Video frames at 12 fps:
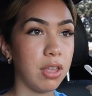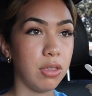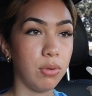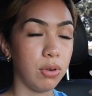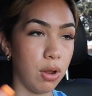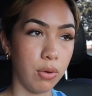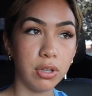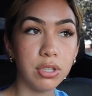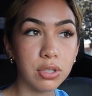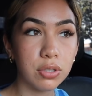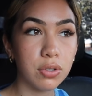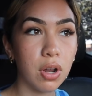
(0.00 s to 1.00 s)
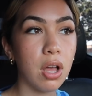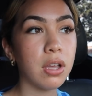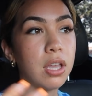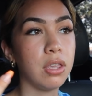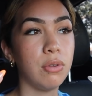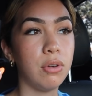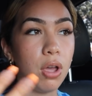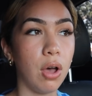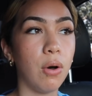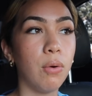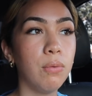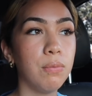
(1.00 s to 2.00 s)
and you know that you're strong and you
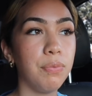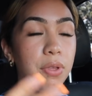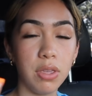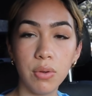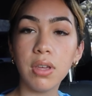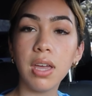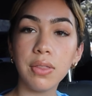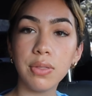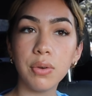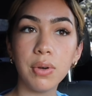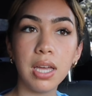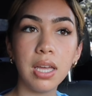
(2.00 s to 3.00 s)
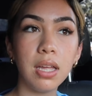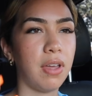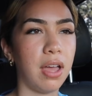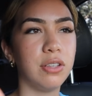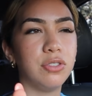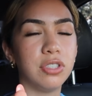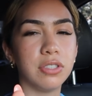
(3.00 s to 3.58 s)
know that you can get through it, that is